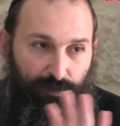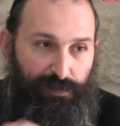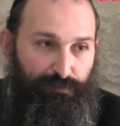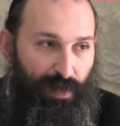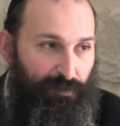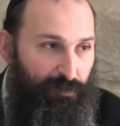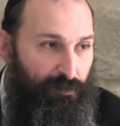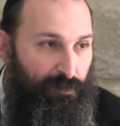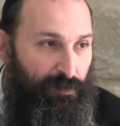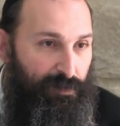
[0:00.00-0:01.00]
who his
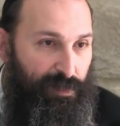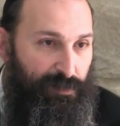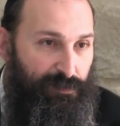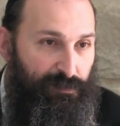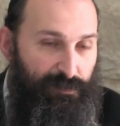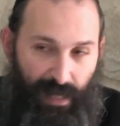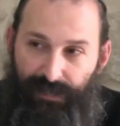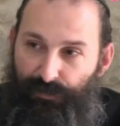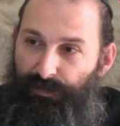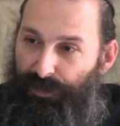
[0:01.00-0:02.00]
brother is.
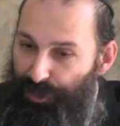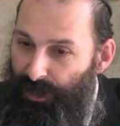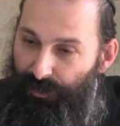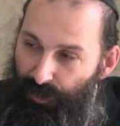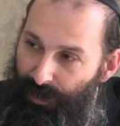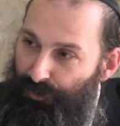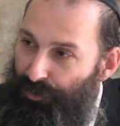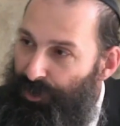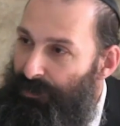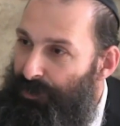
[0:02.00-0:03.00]
That's who the cheater, you're allowed
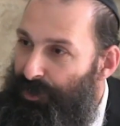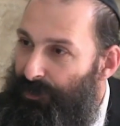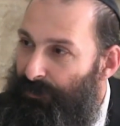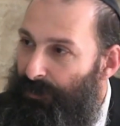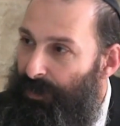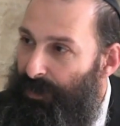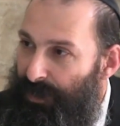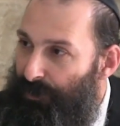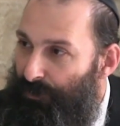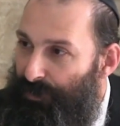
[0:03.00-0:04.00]
to cheat, the cheater.
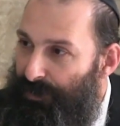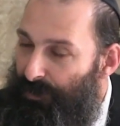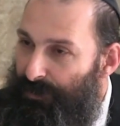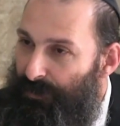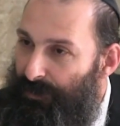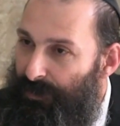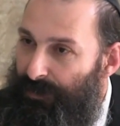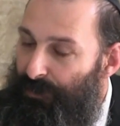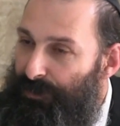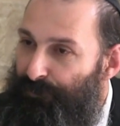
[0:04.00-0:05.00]
He knew
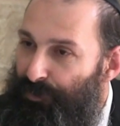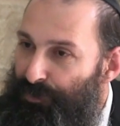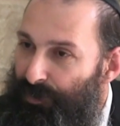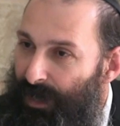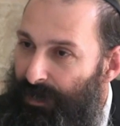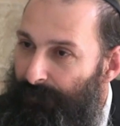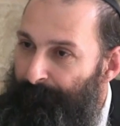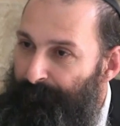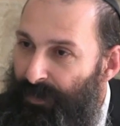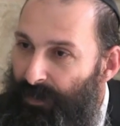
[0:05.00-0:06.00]
he's not supposed to get it.
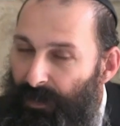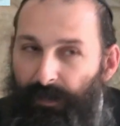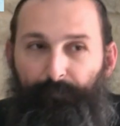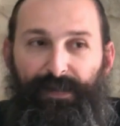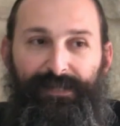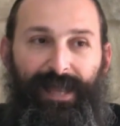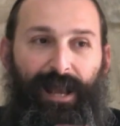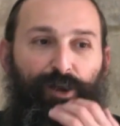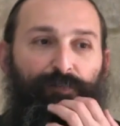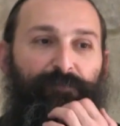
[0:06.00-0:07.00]
But
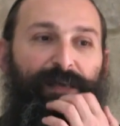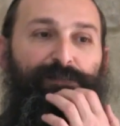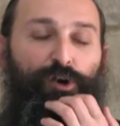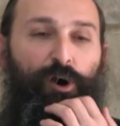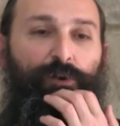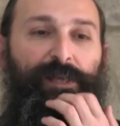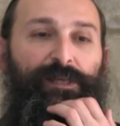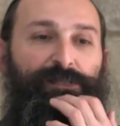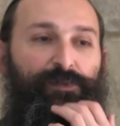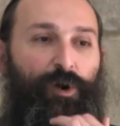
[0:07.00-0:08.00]
Yaakov, as
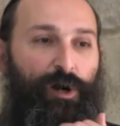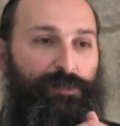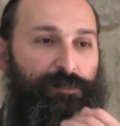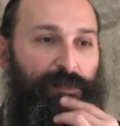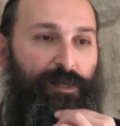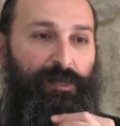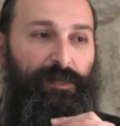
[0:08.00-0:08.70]
holy as he was,